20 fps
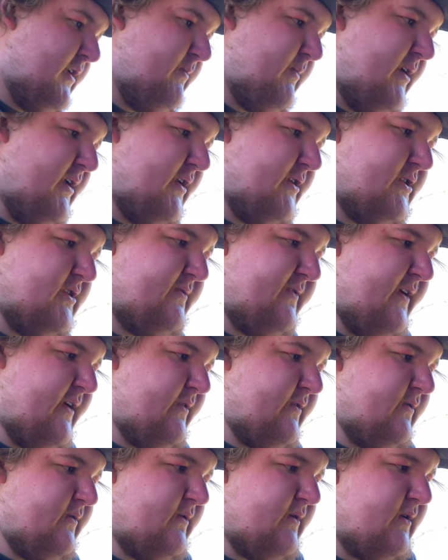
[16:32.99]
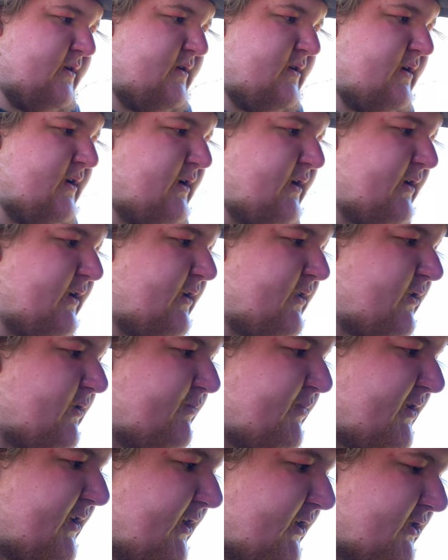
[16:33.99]
I might've just found another
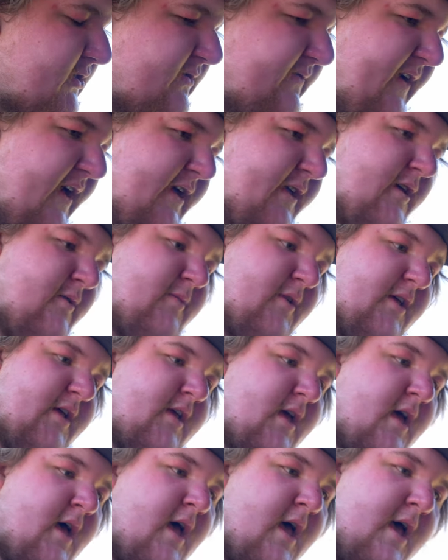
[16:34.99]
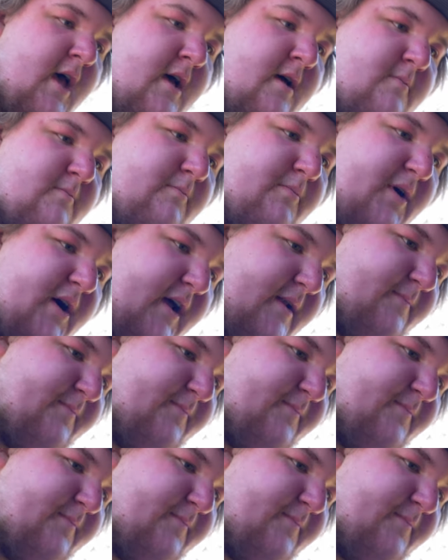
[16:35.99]
potential vacuum leak, but